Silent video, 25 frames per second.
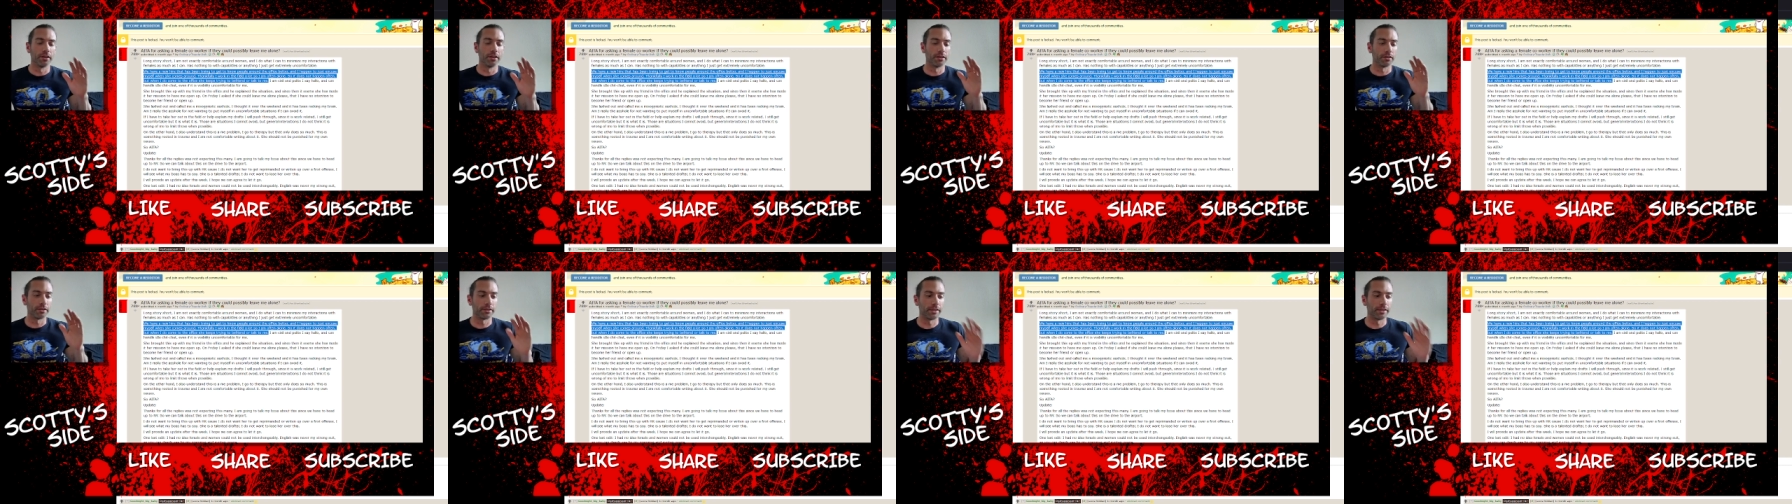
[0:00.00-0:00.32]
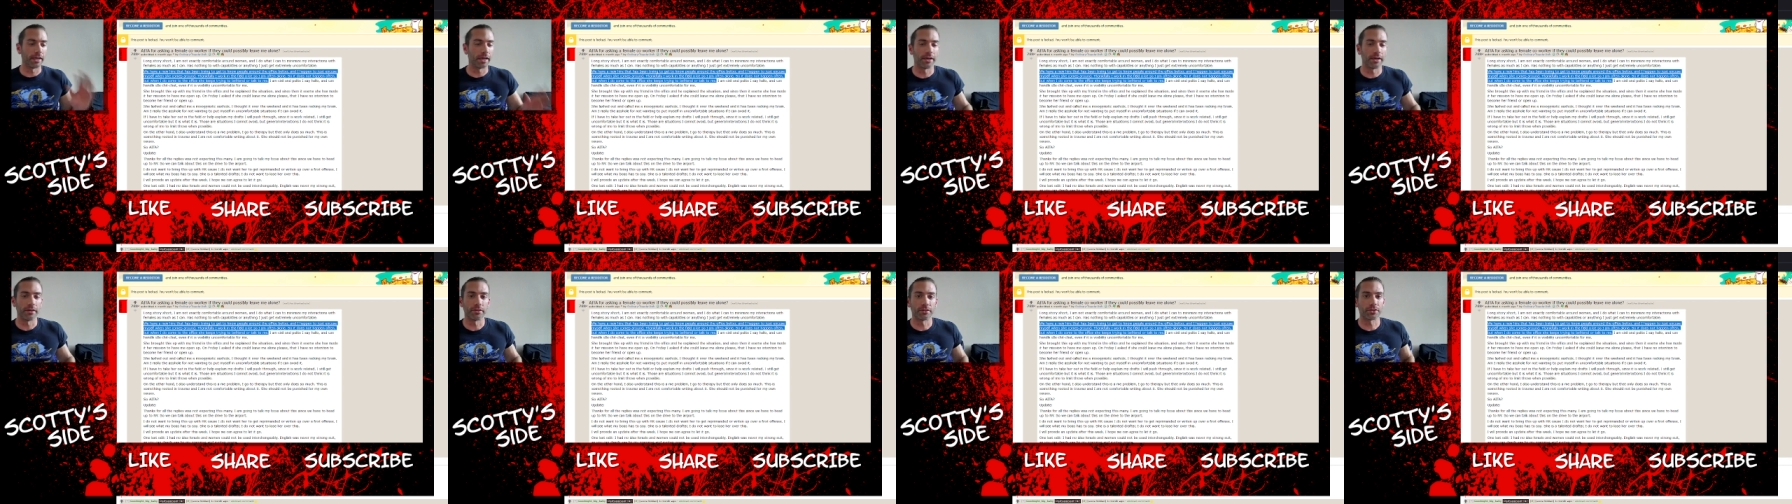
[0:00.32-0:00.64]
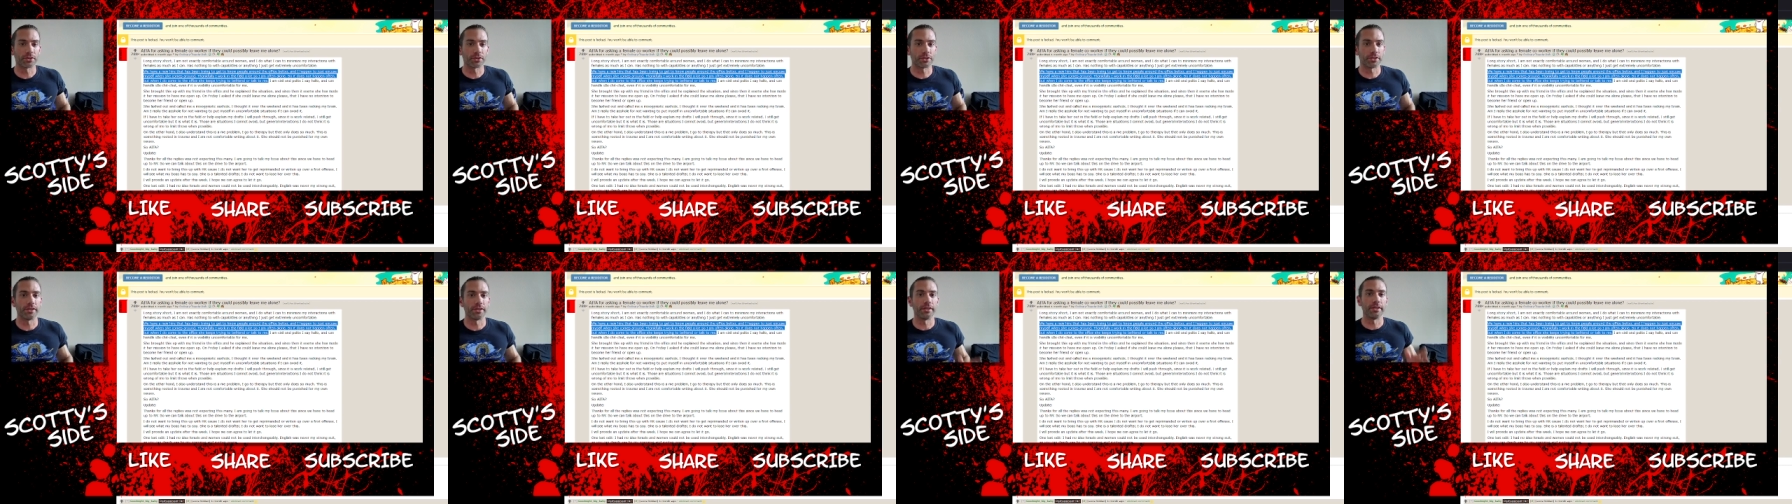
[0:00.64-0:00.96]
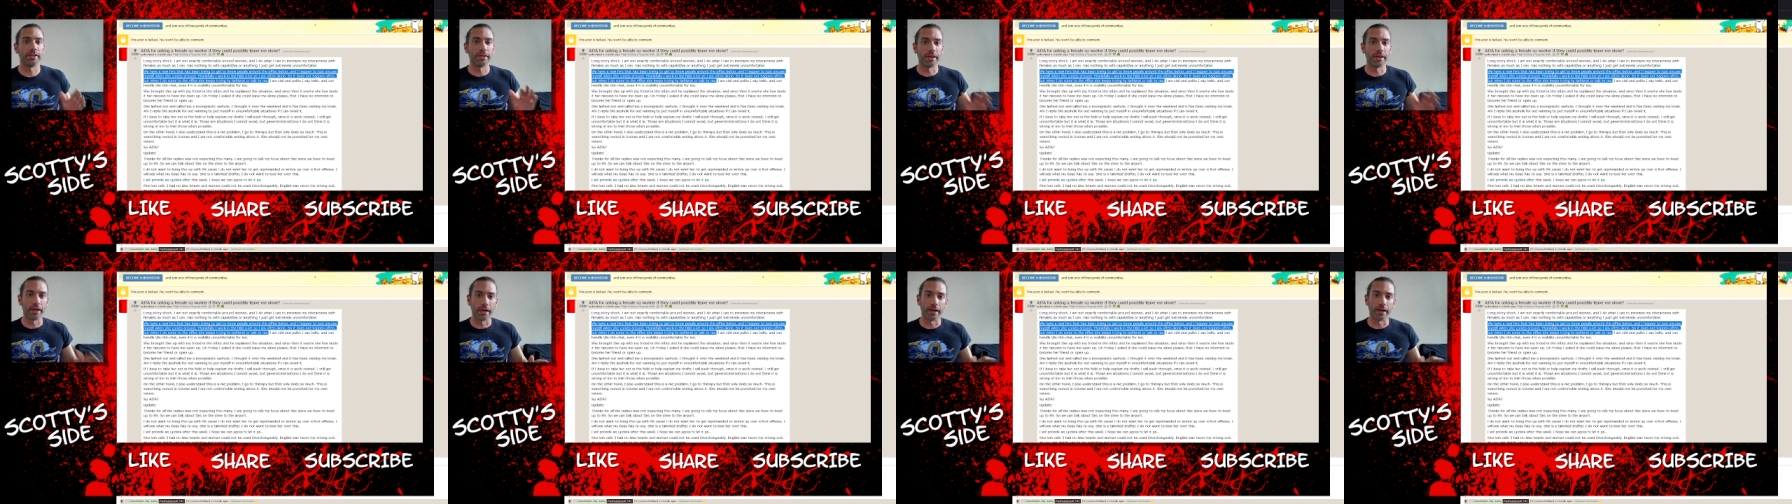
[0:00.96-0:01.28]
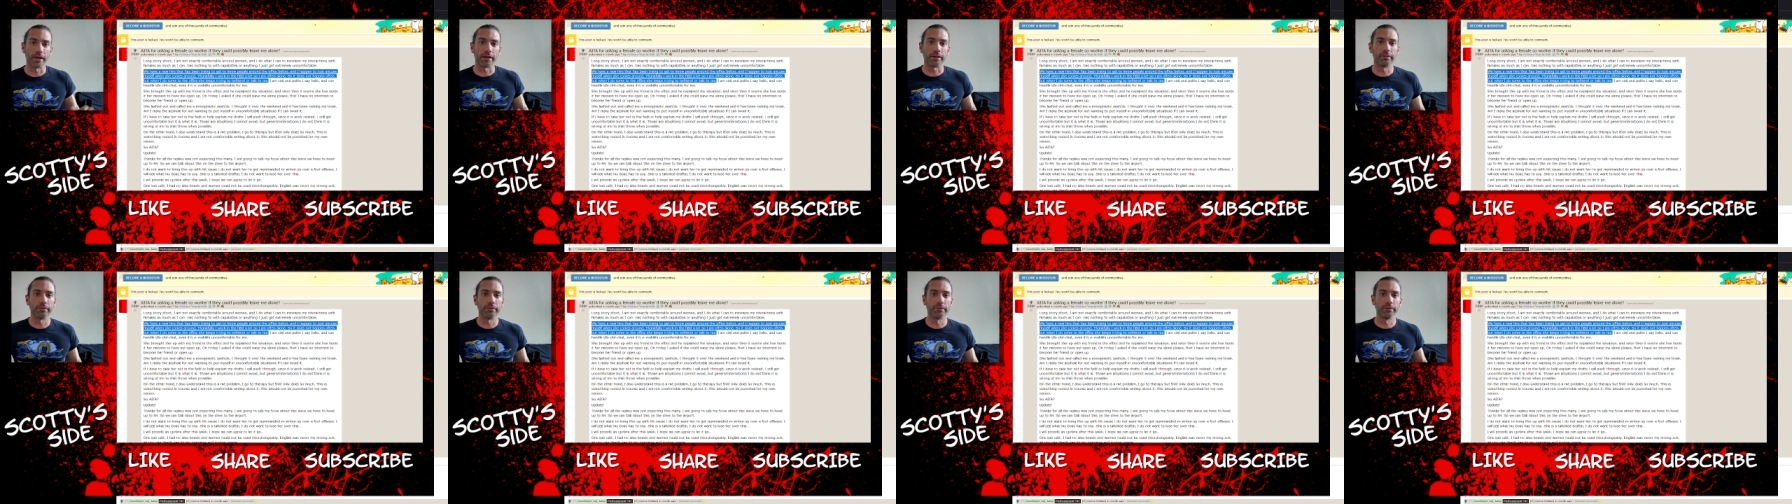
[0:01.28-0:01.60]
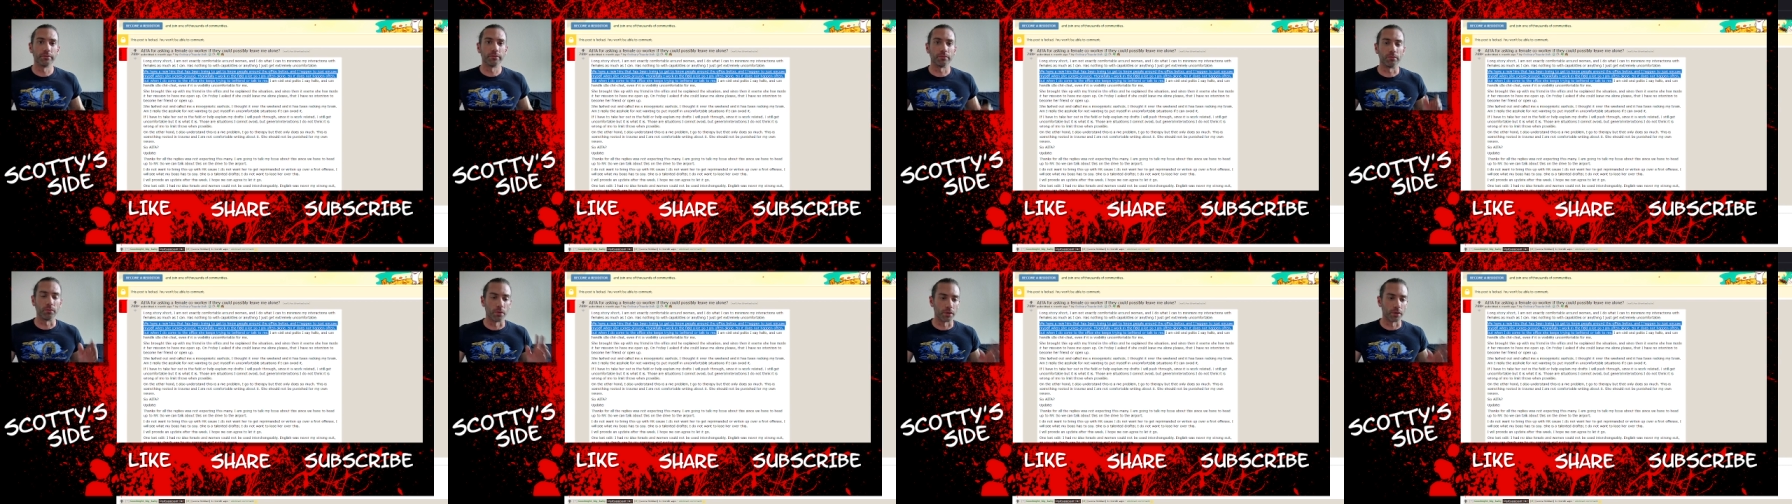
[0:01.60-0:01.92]
gals should not
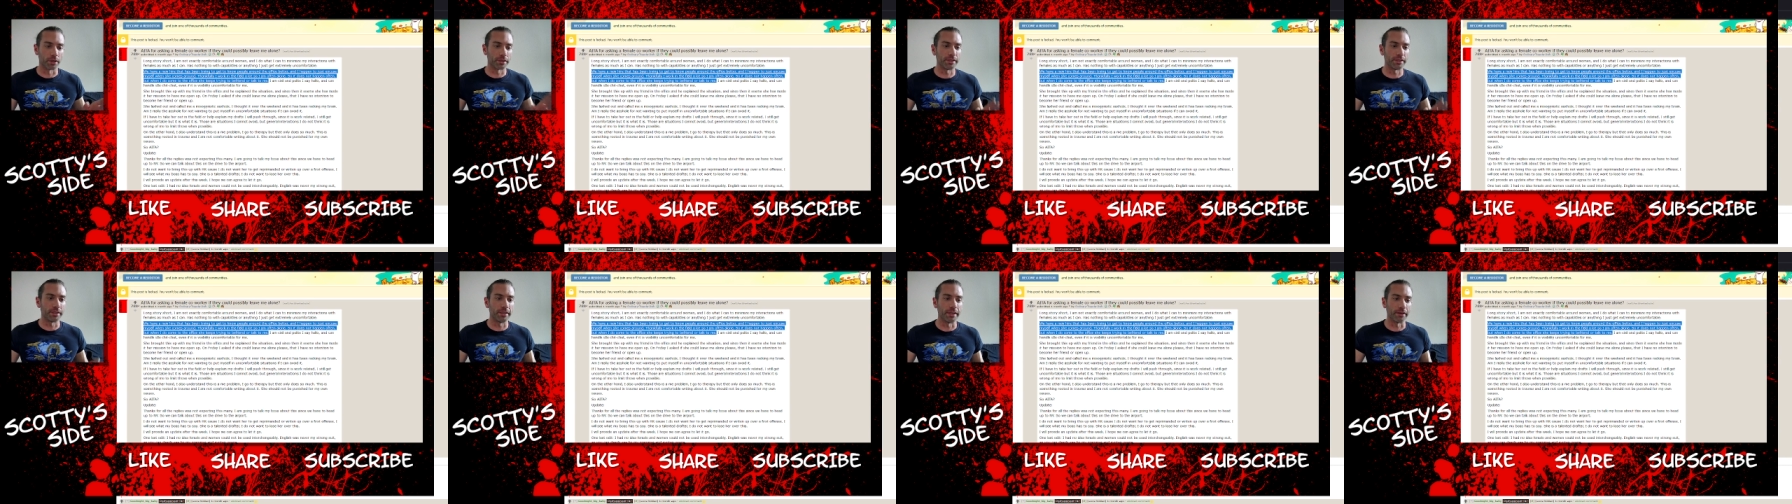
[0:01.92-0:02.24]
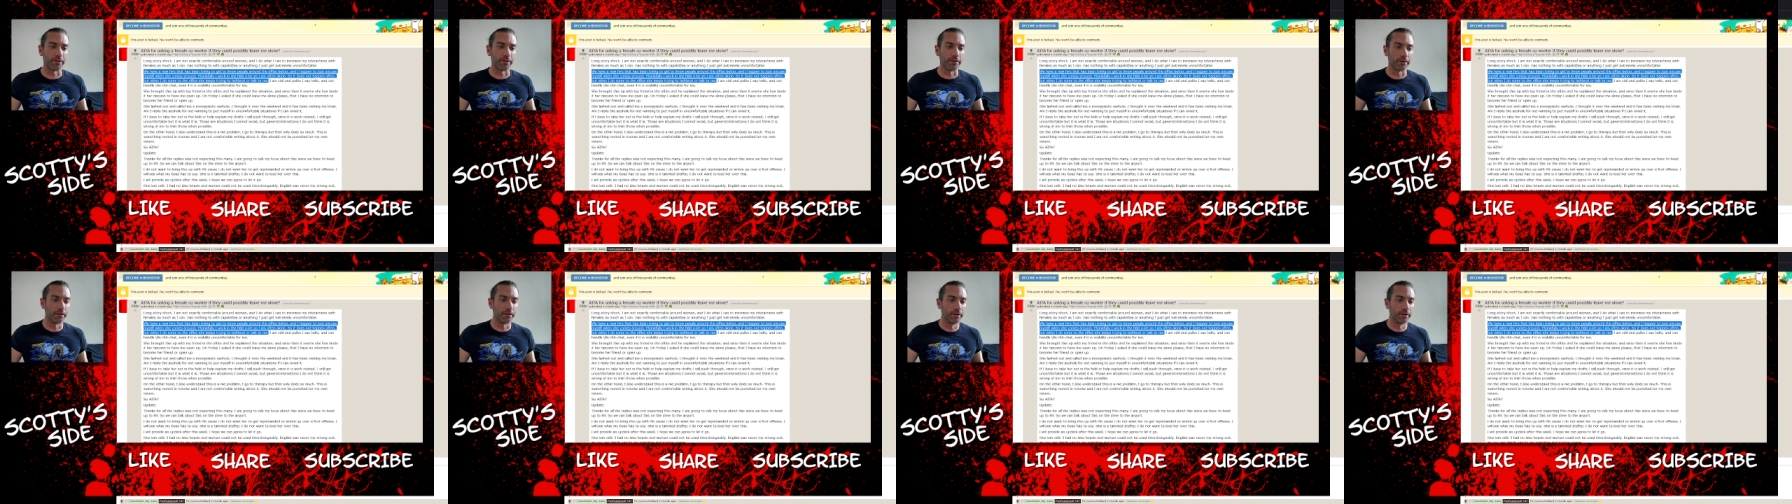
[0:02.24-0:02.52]
work together.